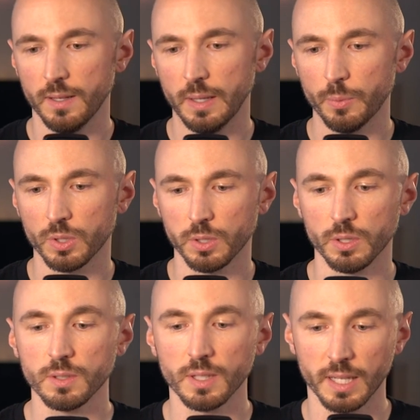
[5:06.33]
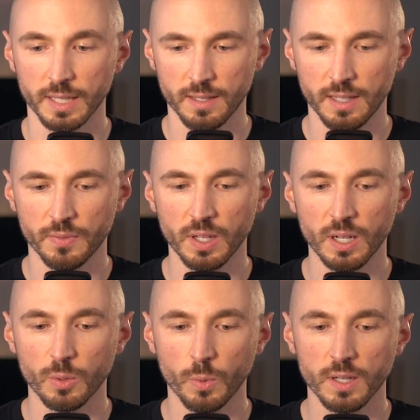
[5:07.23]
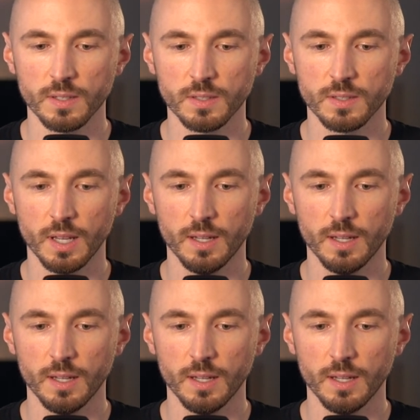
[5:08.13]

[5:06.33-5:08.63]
it would look like if there was